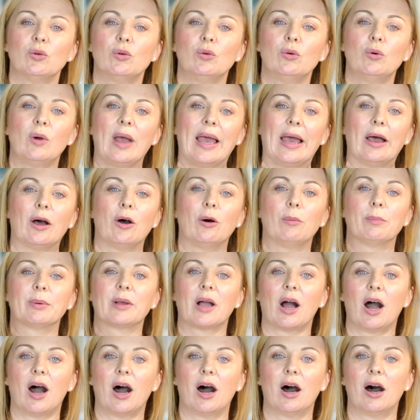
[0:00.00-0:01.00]
all help
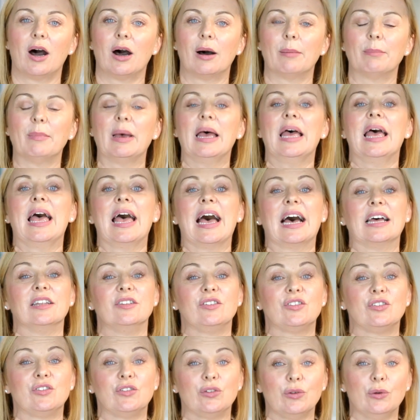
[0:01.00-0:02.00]
calm
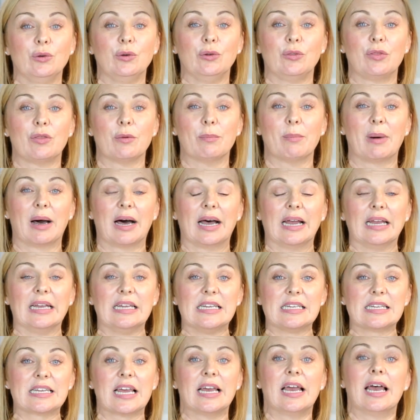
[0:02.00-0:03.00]
and soothe the
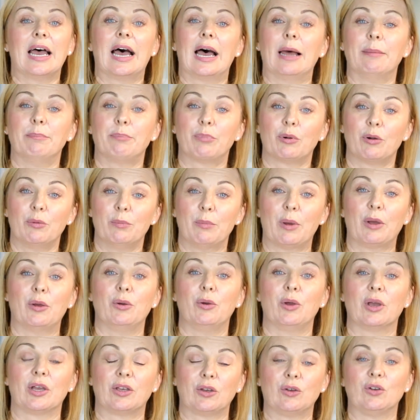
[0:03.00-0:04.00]
mind and
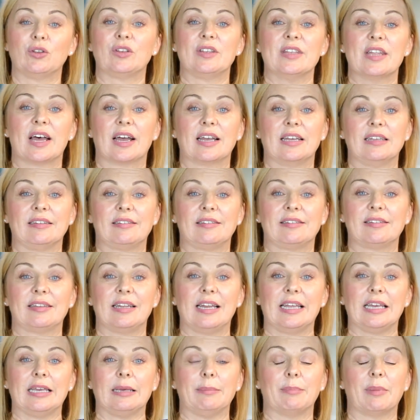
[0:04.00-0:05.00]
promote a good night's
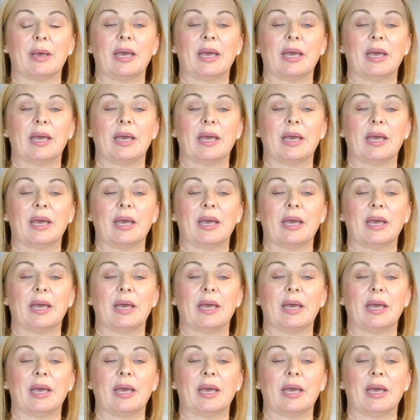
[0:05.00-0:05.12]
sleep.